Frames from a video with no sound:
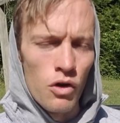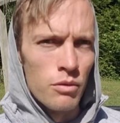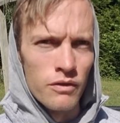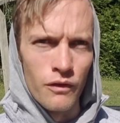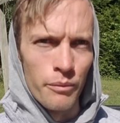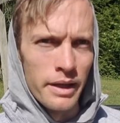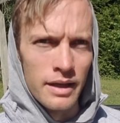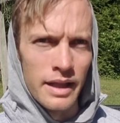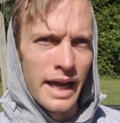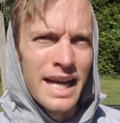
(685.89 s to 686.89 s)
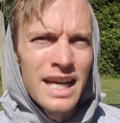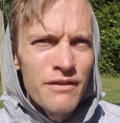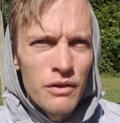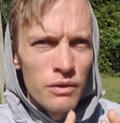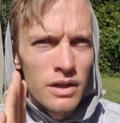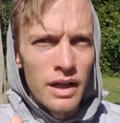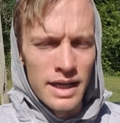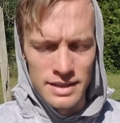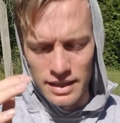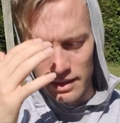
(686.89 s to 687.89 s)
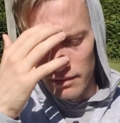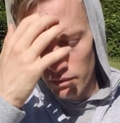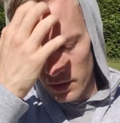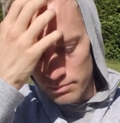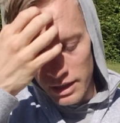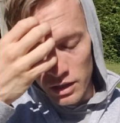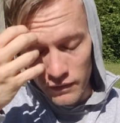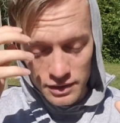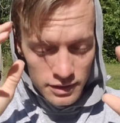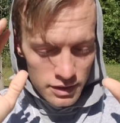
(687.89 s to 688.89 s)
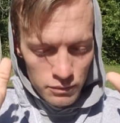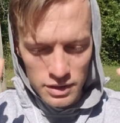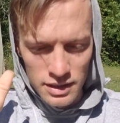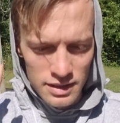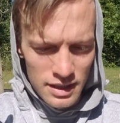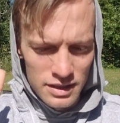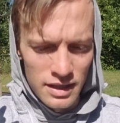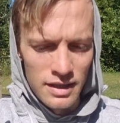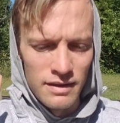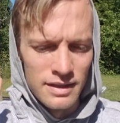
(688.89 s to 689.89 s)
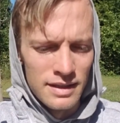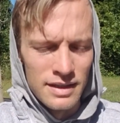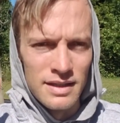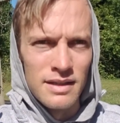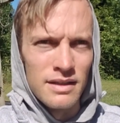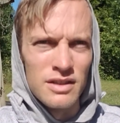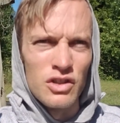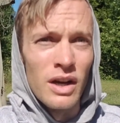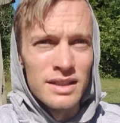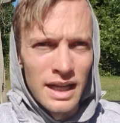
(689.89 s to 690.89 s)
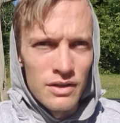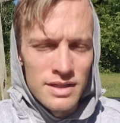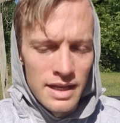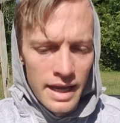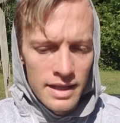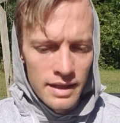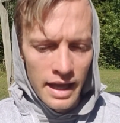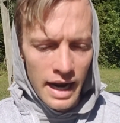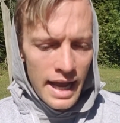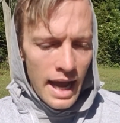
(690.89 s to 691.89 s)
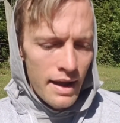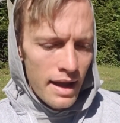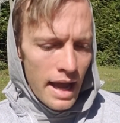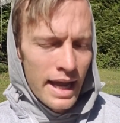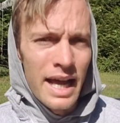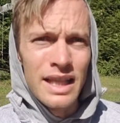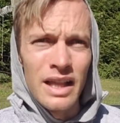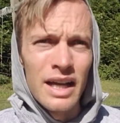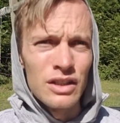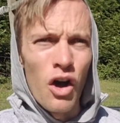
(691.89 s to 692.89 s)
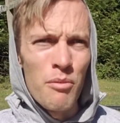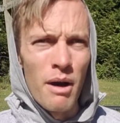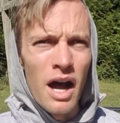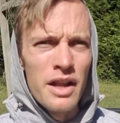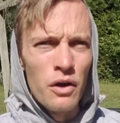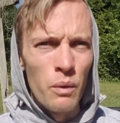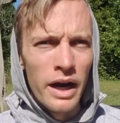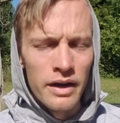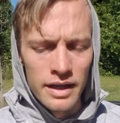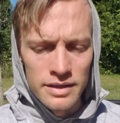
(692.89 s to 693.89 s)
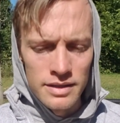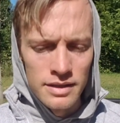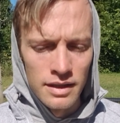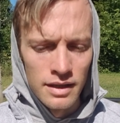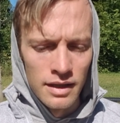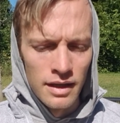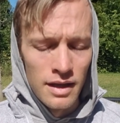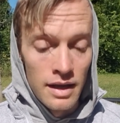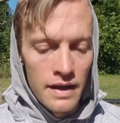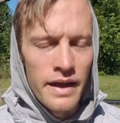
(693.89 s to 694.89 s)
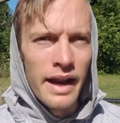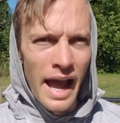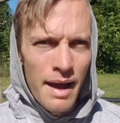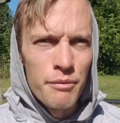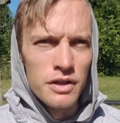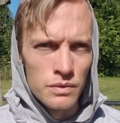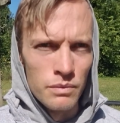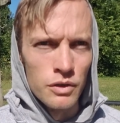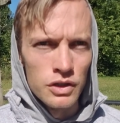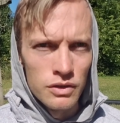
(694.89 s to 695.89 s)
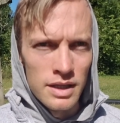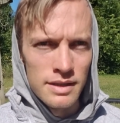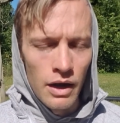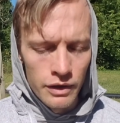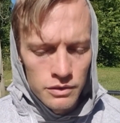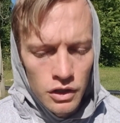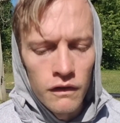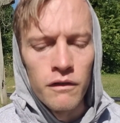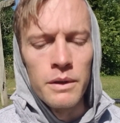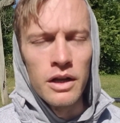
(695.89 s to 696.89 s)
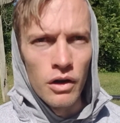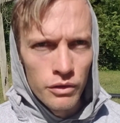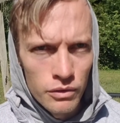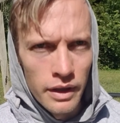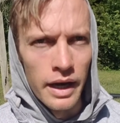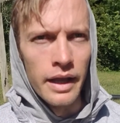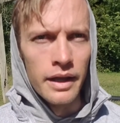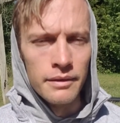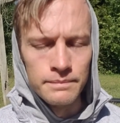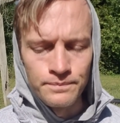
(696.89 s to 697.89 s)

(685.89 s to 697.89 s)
for me. Like I didn't even realize it because my nervous system was in such a stressed out state that I kind of lost all body awareness. And that happens when we're stressed out, and it was good for me to go through that again.